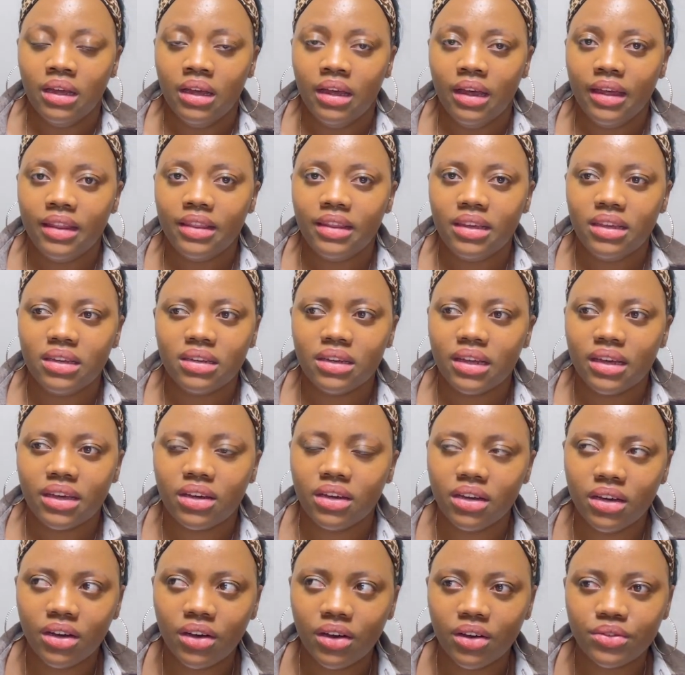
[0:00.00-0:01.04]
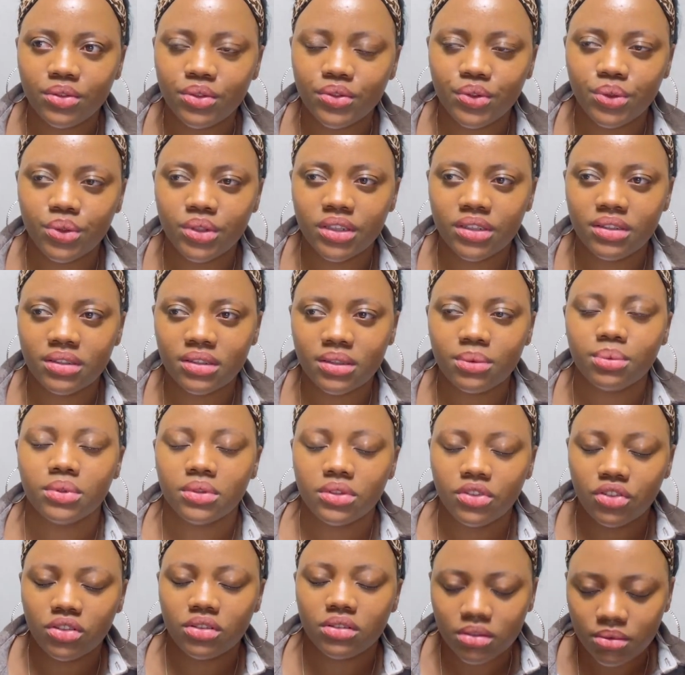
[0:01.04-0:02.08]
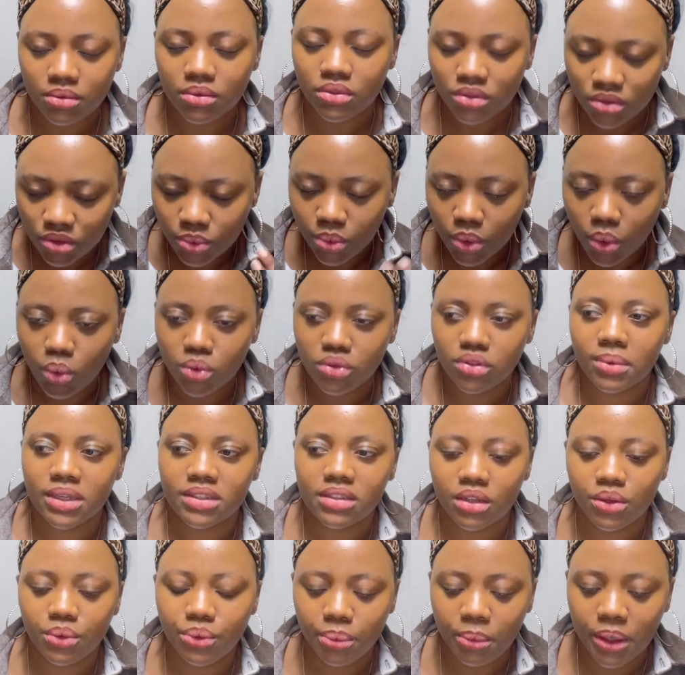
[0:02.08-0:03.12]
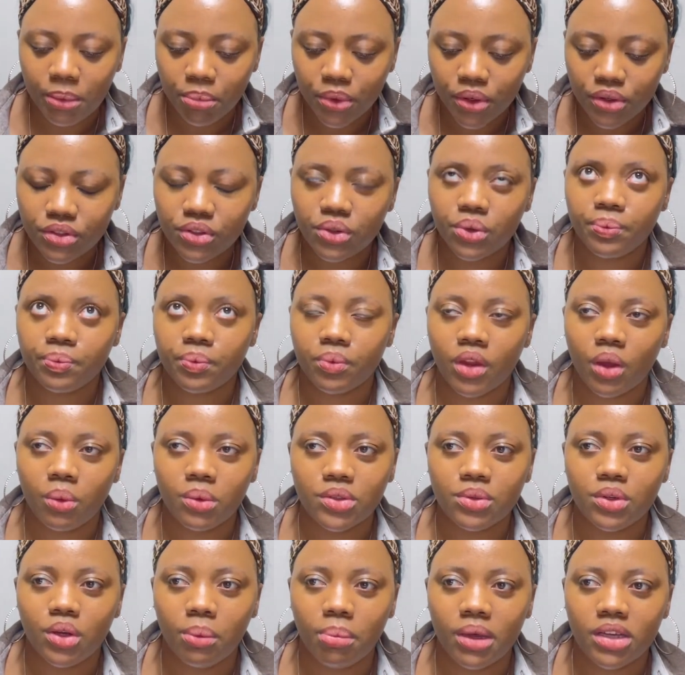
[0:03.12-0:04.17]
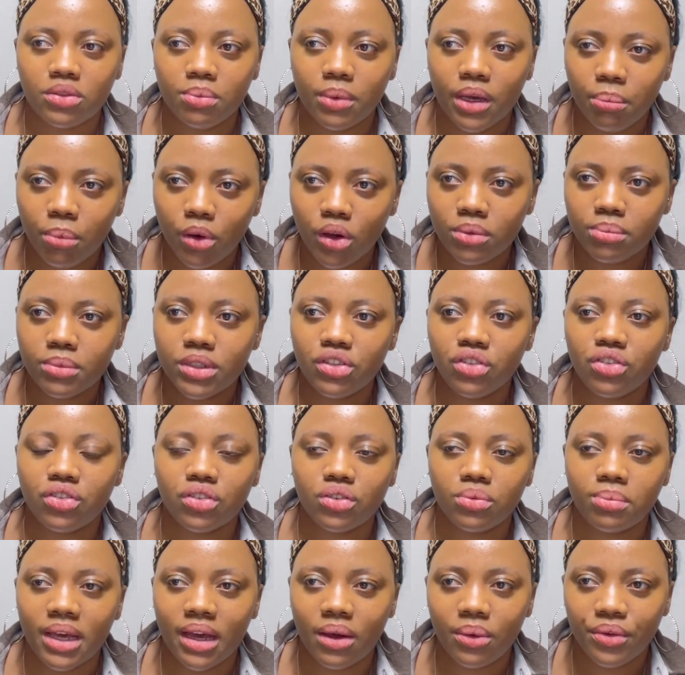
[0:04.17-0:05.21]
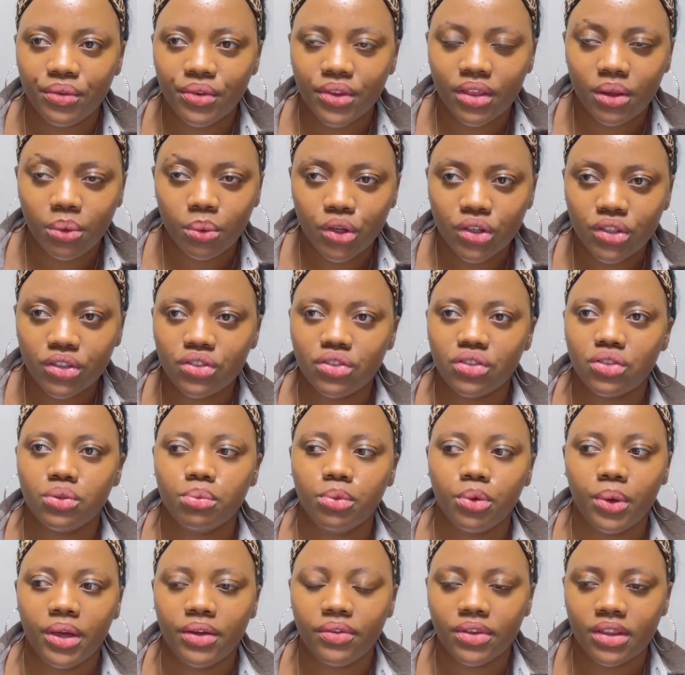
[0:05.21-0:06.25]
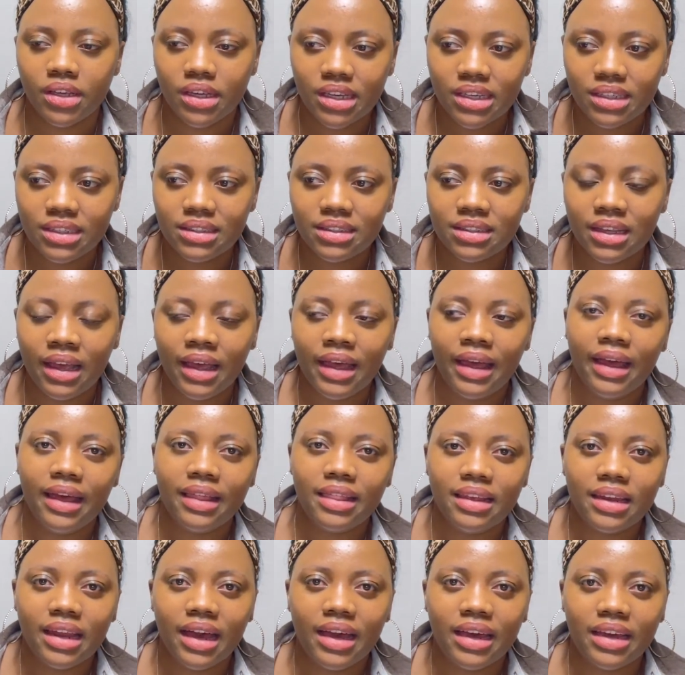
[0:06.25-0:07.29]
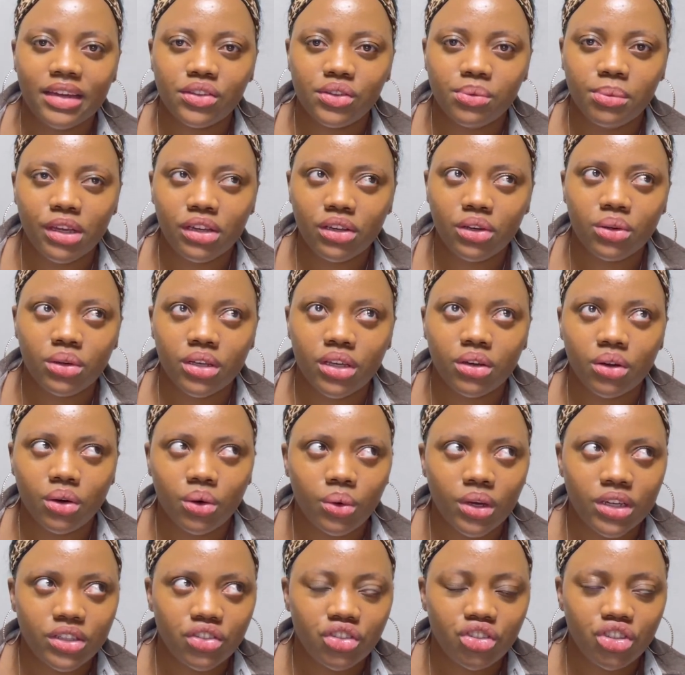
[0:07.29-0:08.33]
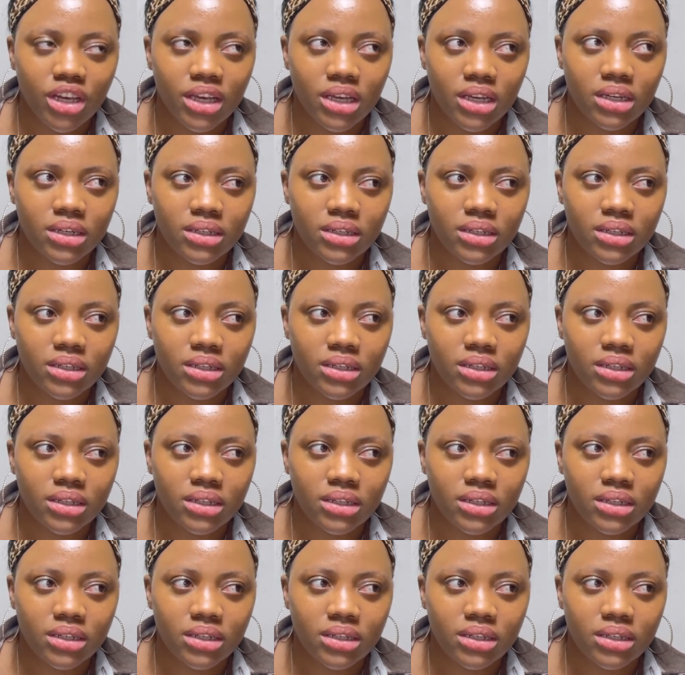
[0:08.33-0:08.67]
And then like after a few days, it will automatically remember. So once we got back to my apartment, she showed me how everything works, she showed me where everything is. And then I had to manually go and check